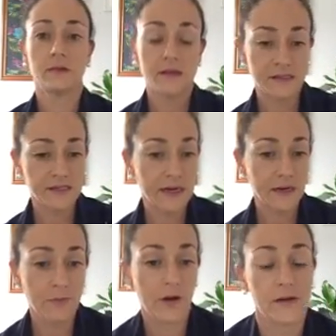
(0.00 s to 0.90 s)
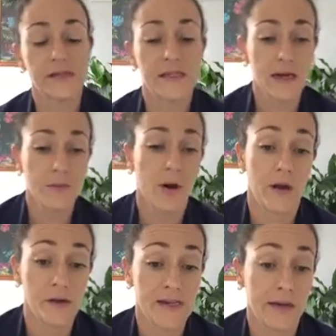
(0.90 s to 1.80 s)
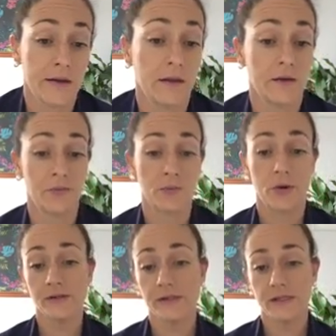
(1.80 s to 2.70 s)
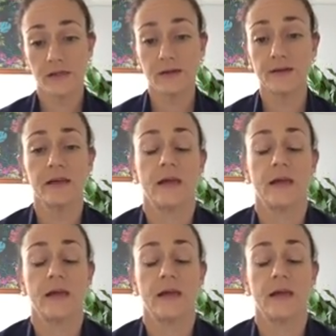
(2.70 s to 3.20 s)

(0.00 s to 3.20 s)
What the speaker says: A study by O'Daniel and Rosenstein